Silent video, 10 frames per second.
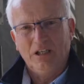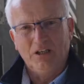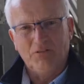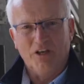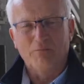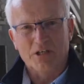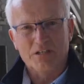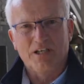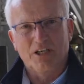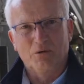If you have
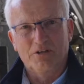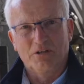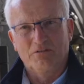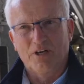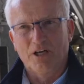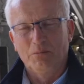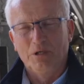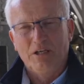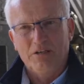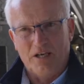mortellaro on your farm,
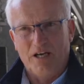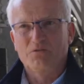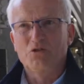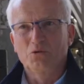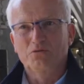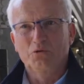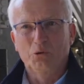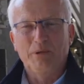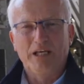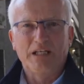you have to do
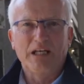foot bathing